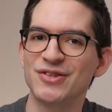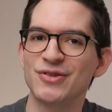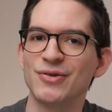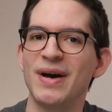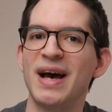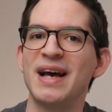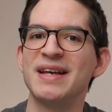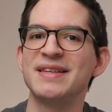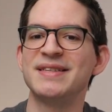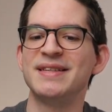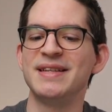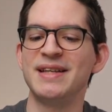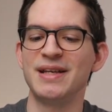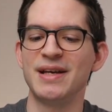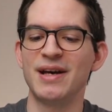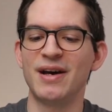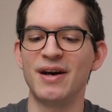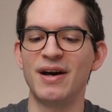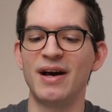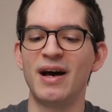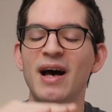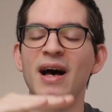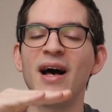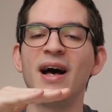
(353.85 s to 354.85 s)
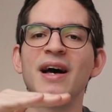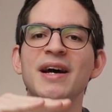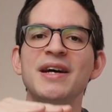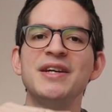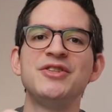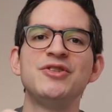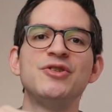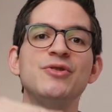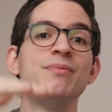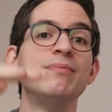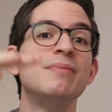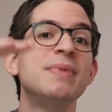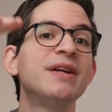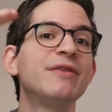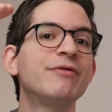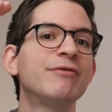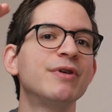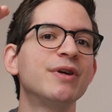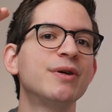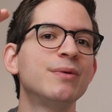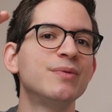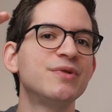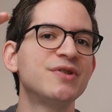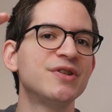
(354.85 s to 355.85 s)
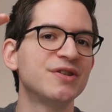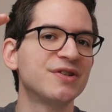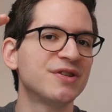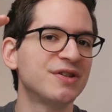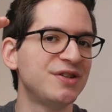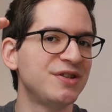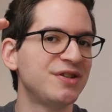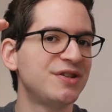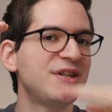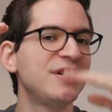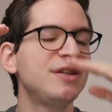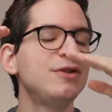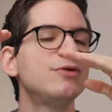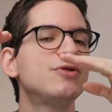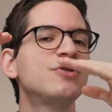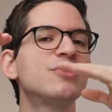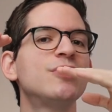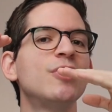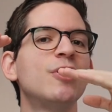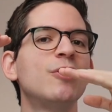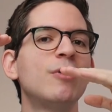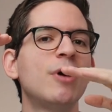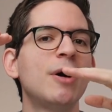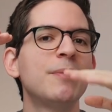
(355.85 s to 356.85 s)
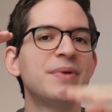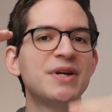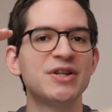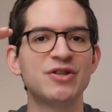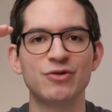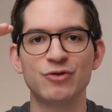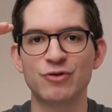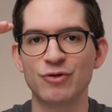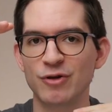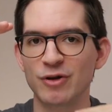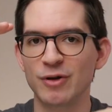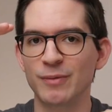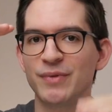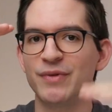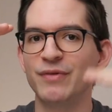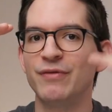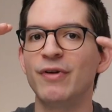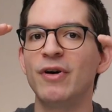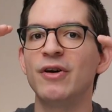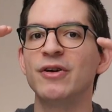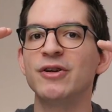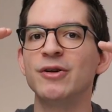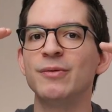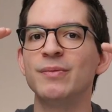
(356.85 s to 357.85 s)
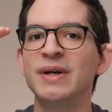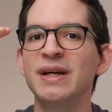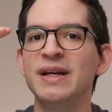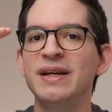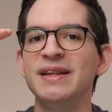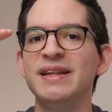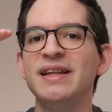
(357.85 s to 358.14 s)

So as the high to mid frequencies continue to go up as you turn up the volume,